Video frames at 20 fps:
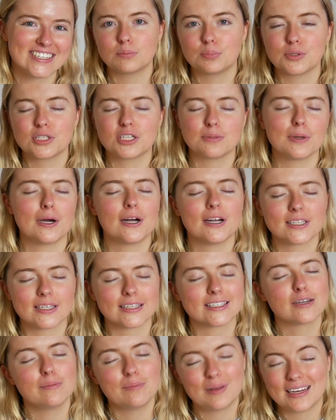But to be honest, it's
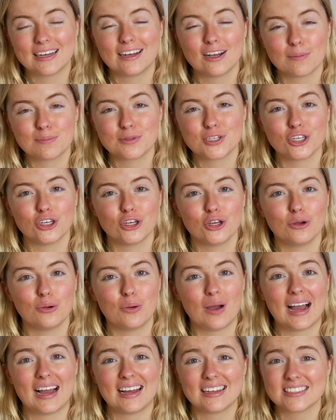completely up to you,
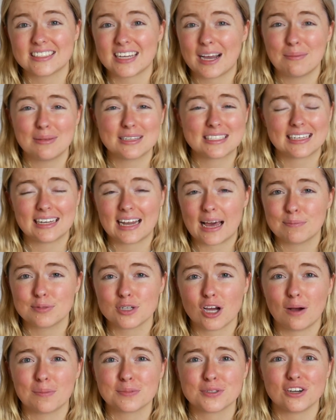and tablets and
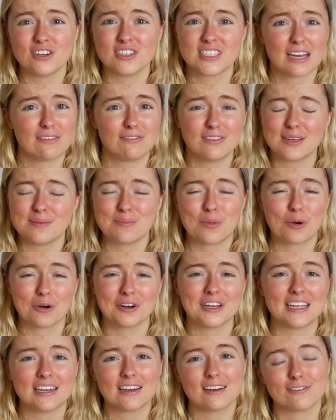laptops are definitely more
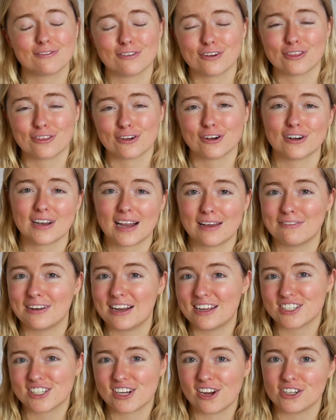needed for 3rd level
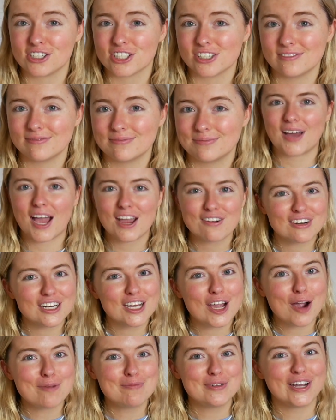education. I really
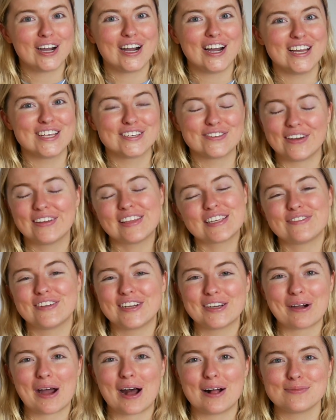hope you guys found this
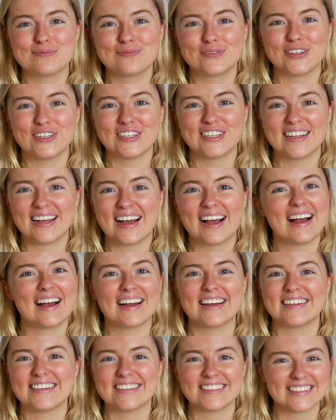video helpful
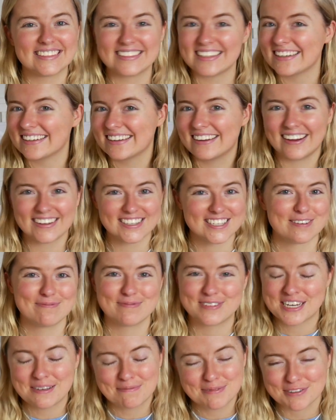and got some
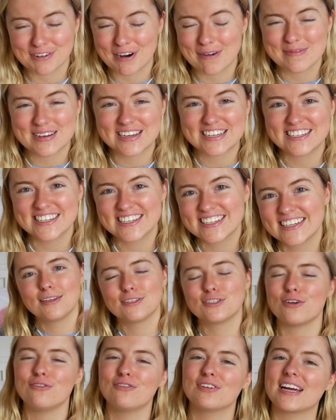tips from it.
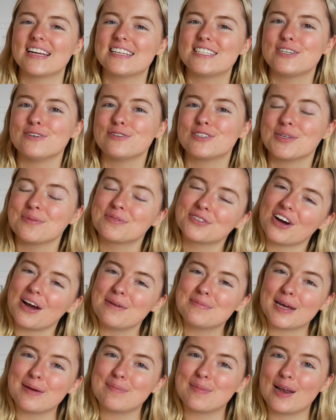Don't forget to subscribe
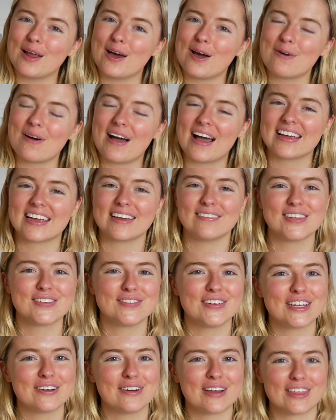down below and give this
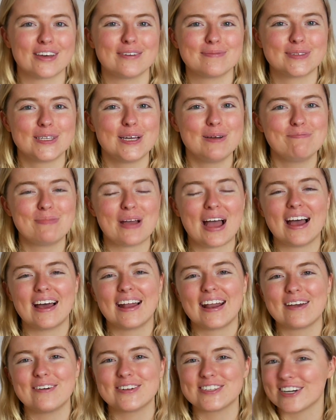video a thumbs up, and
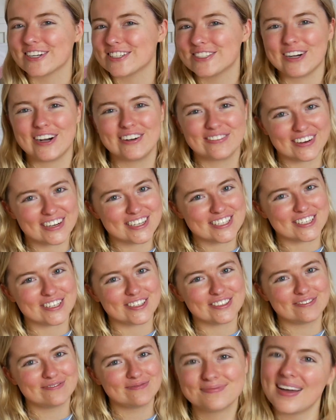I will talk to you all very
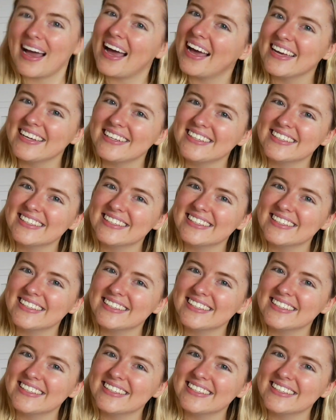soon. Bye!